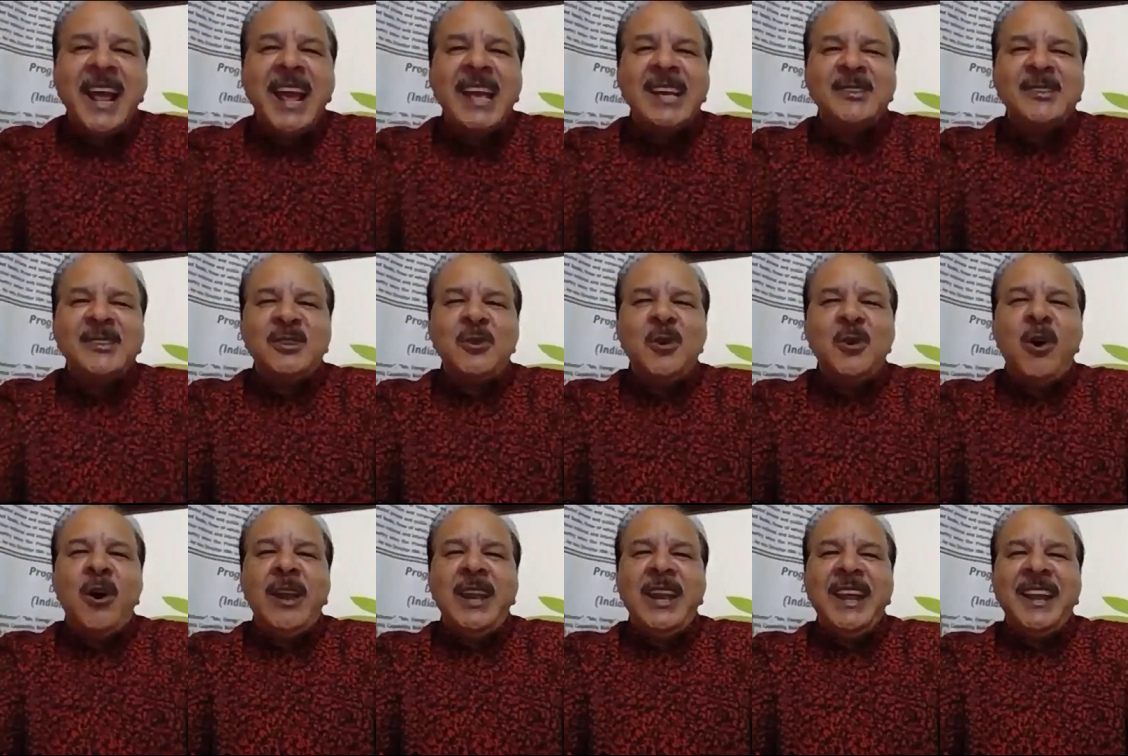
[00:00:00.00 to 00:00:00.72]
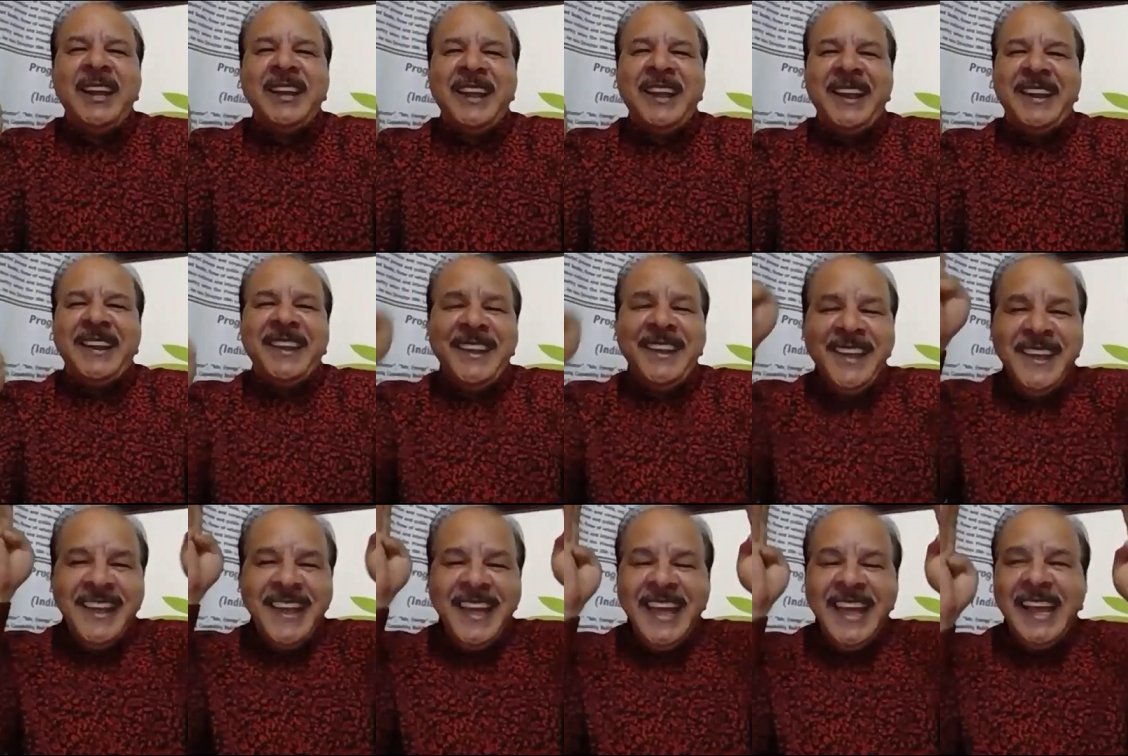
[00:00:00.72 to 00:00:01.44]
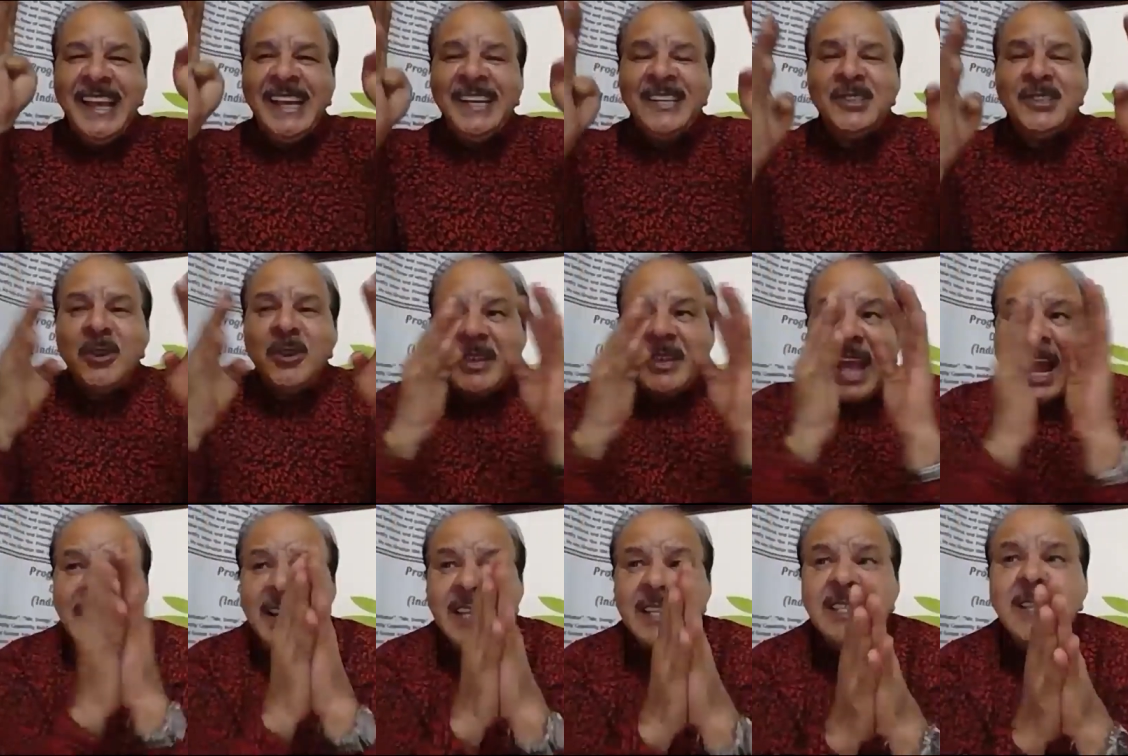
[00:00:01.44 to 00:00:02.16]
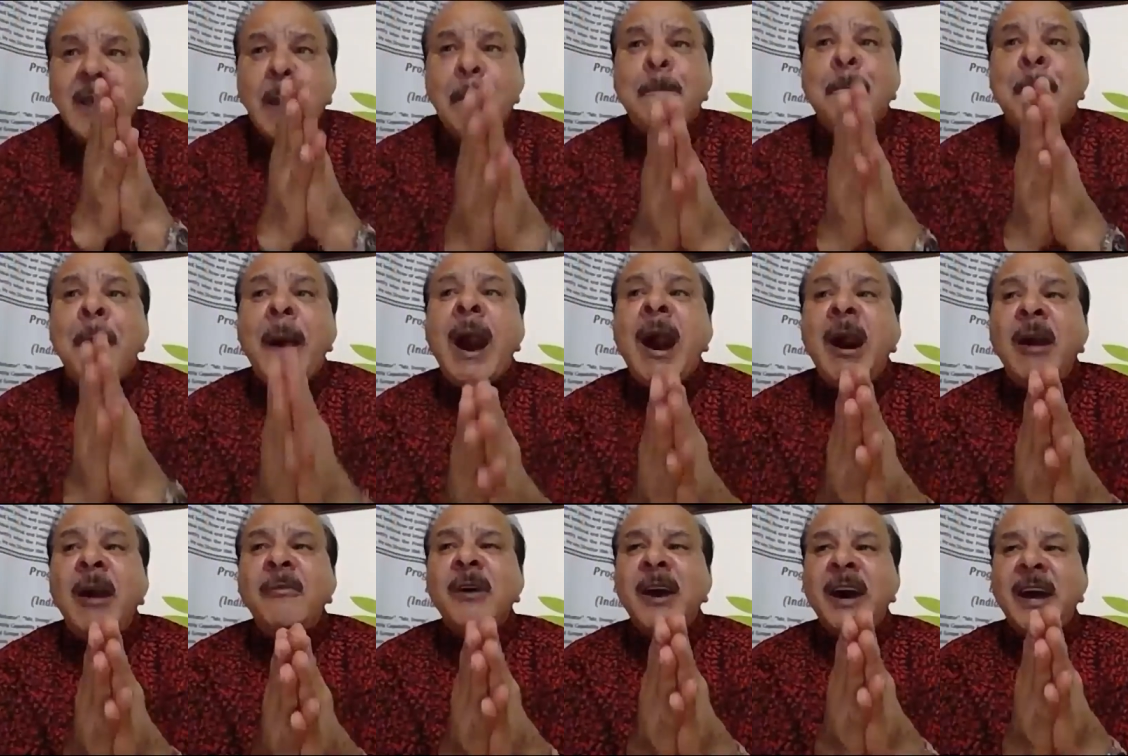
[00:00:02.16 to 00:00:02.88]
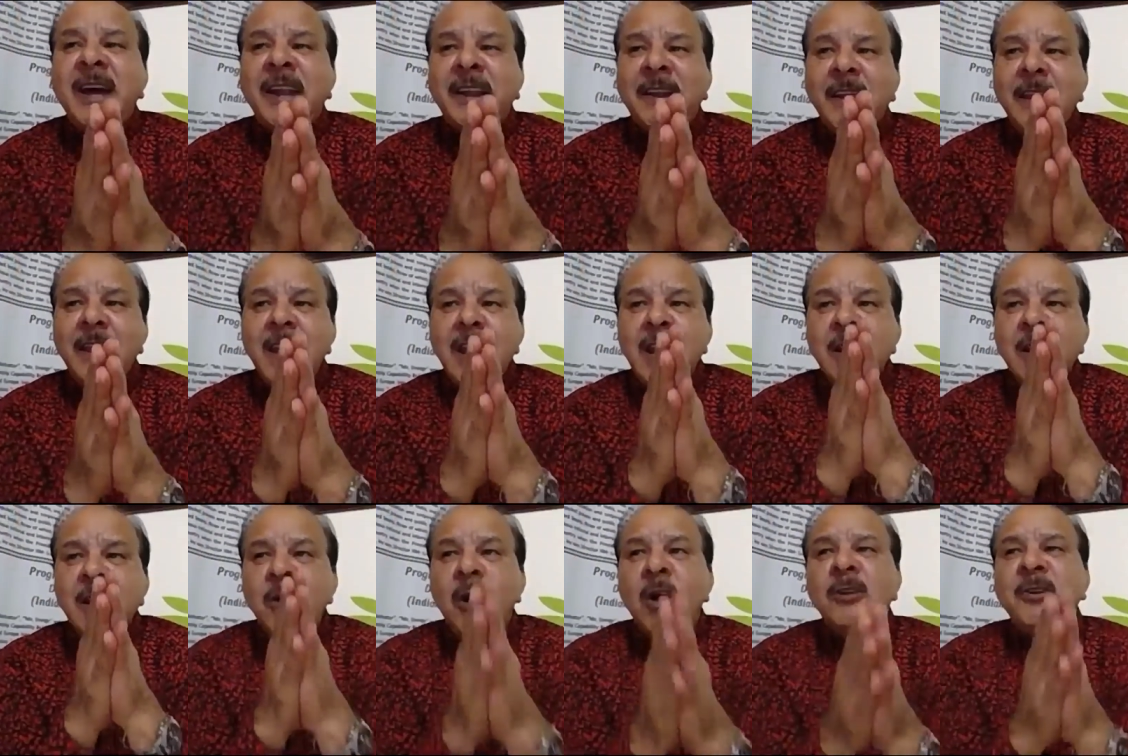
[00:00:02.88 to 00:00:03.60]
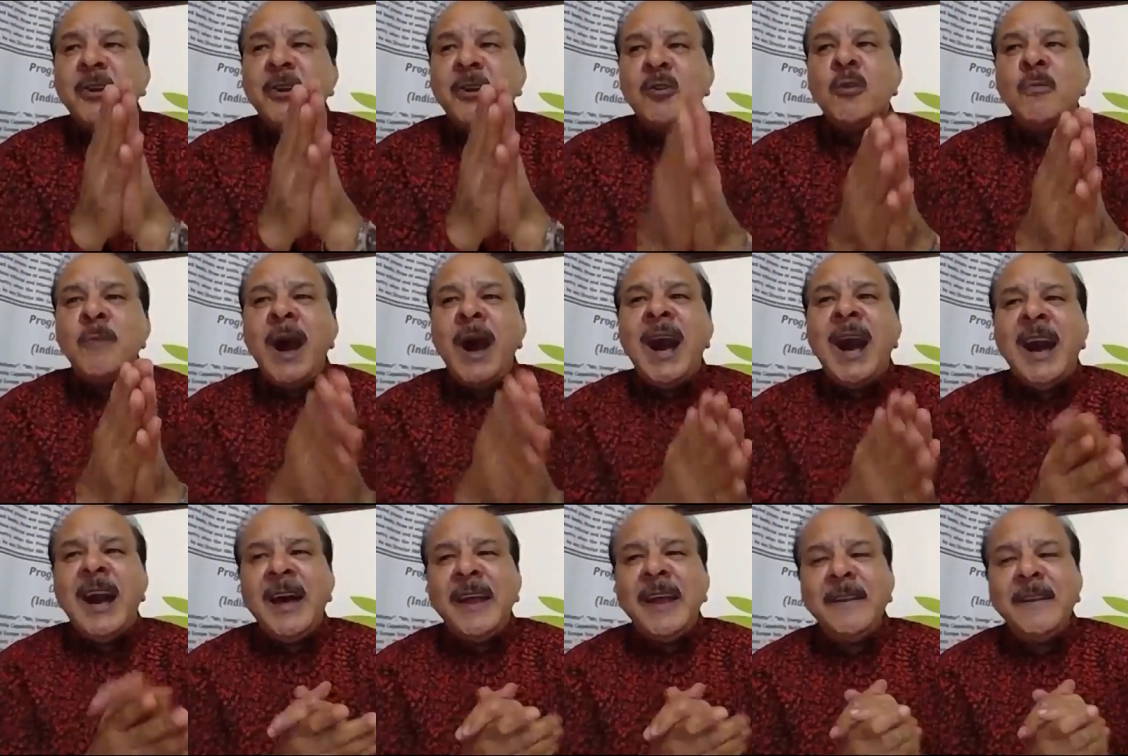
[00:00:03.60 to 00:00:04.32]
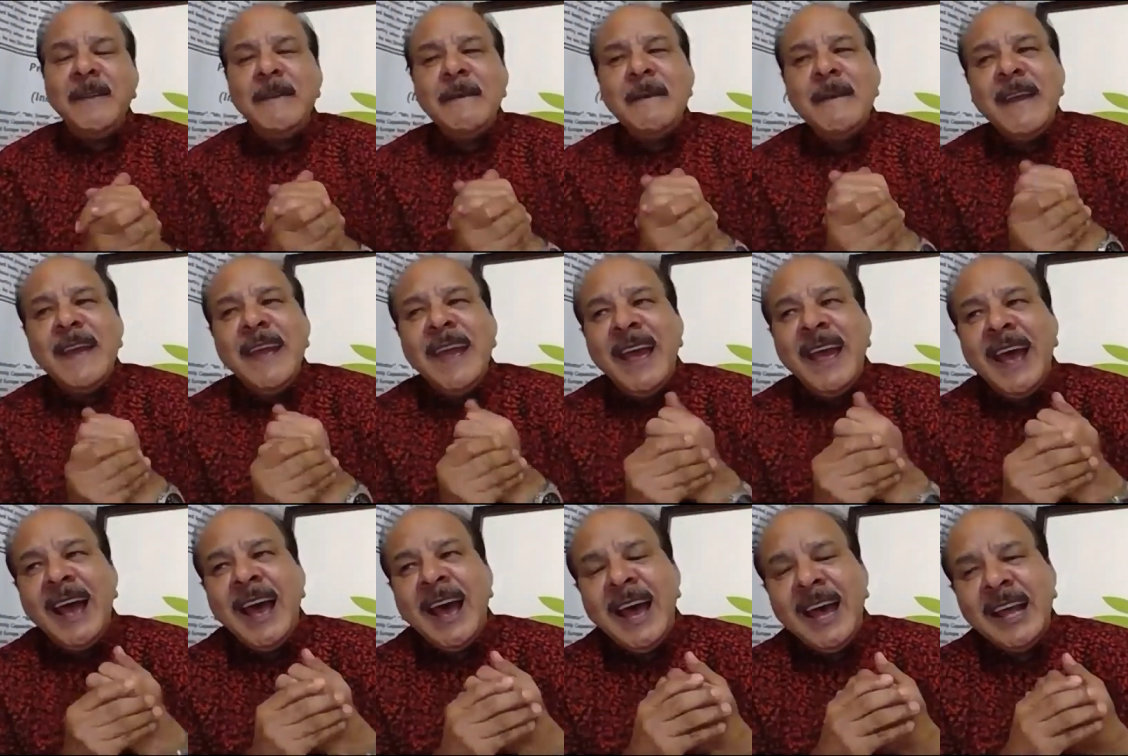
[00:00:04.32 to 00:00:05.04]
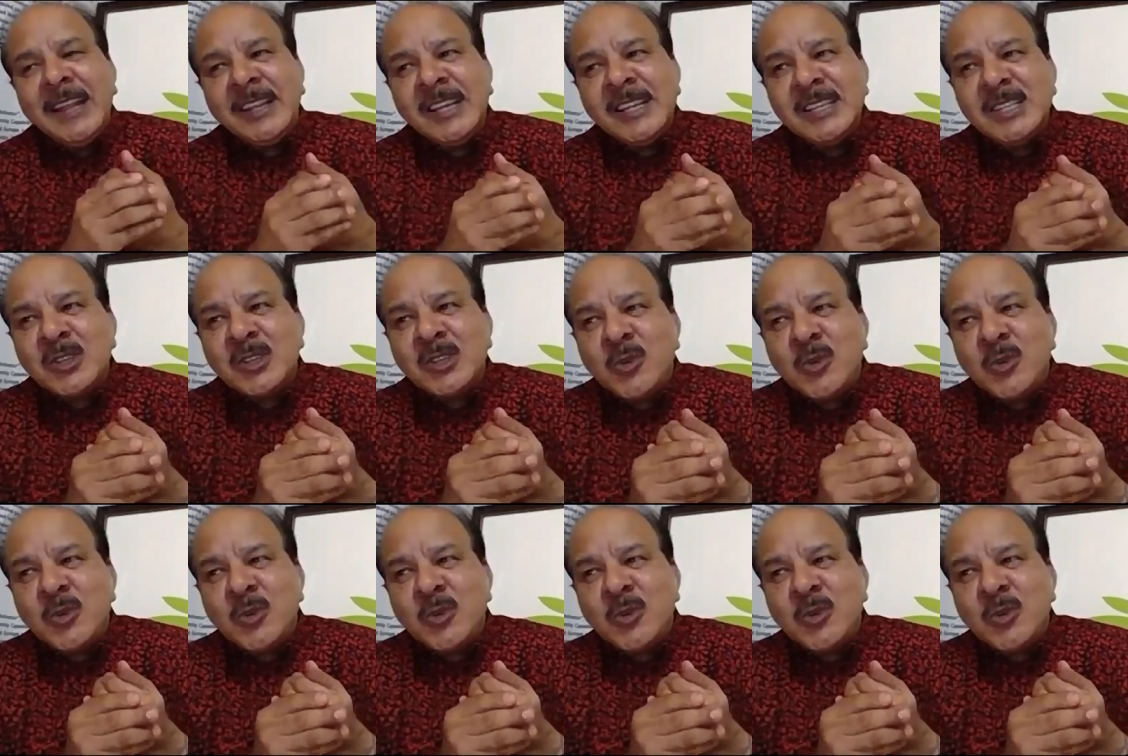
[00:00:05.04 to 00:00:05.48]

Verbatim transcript: is on LinkedIn. So that is the power, Dr. Kumar, uh, this